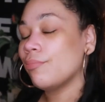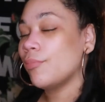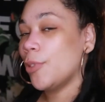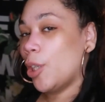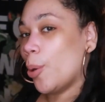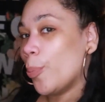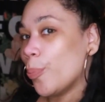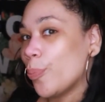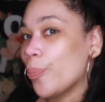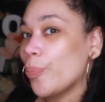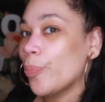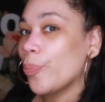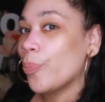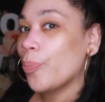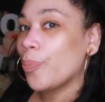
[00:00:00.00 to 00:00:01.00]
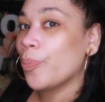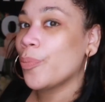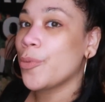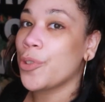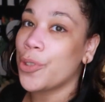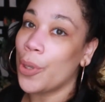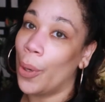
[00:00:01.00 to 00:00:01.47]
You know?
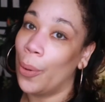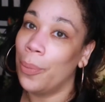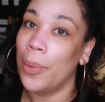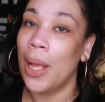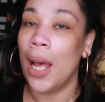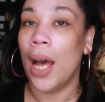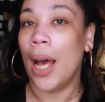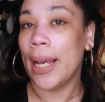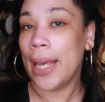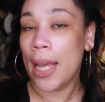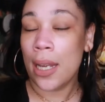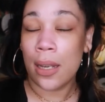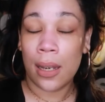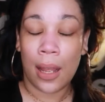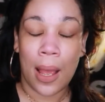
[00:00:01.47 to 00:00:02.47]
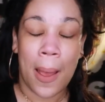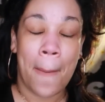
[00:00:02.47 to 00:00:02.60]
So, again,